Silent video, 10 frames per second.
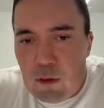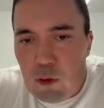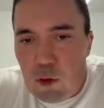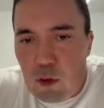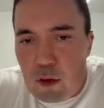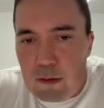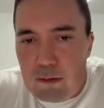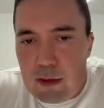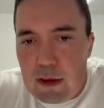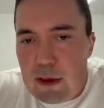Or
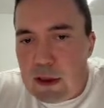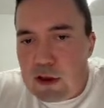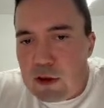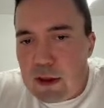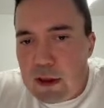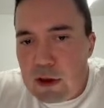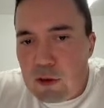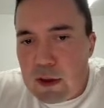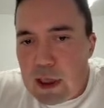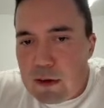initially it
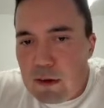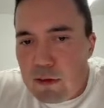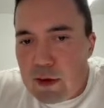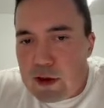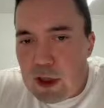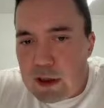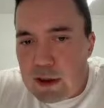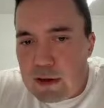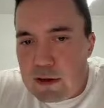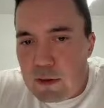could get
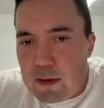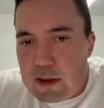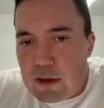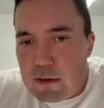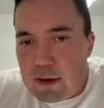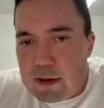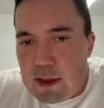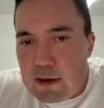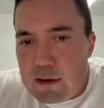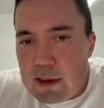rejected. So these are the
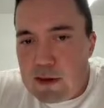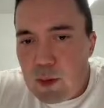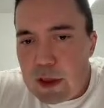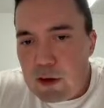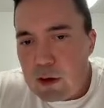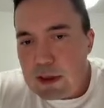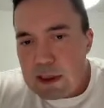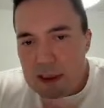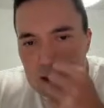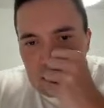statuses, but you can
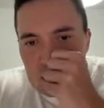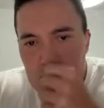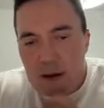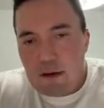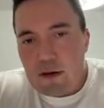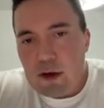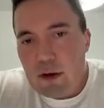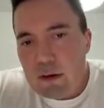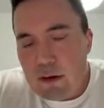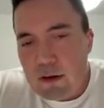see that there are
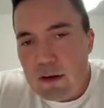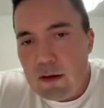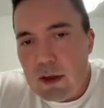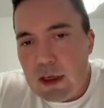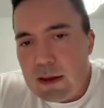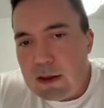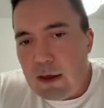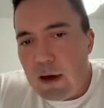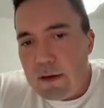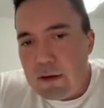
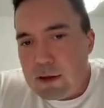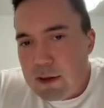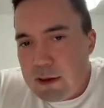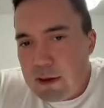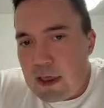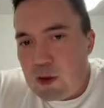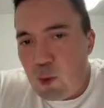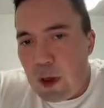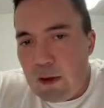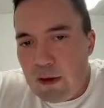others as
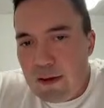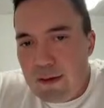well,